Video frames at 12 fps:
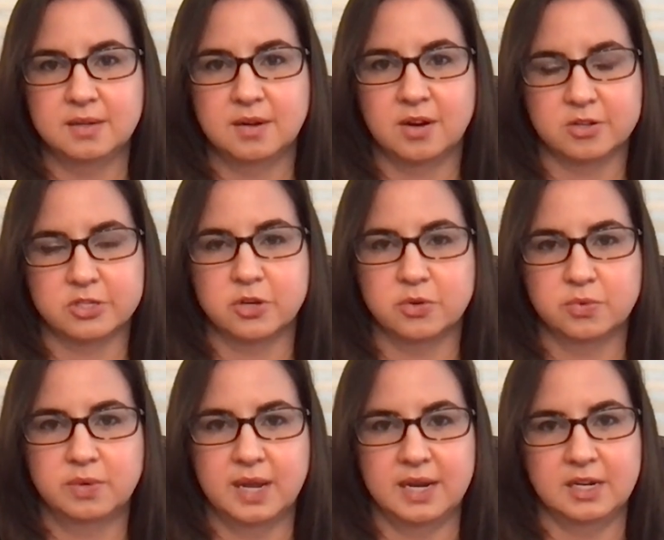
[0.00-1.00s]
also
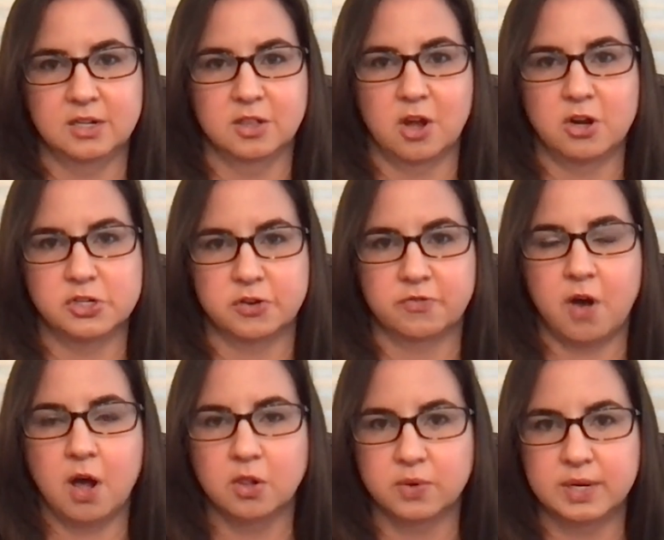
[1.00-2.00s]
getting a larger
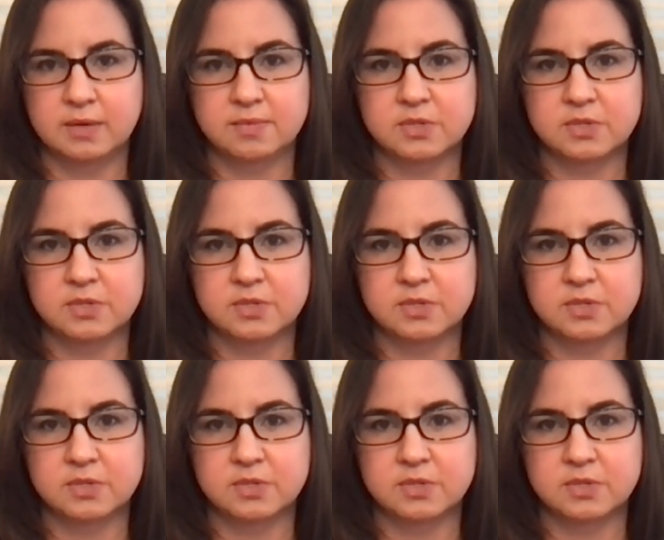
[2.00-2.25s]
following.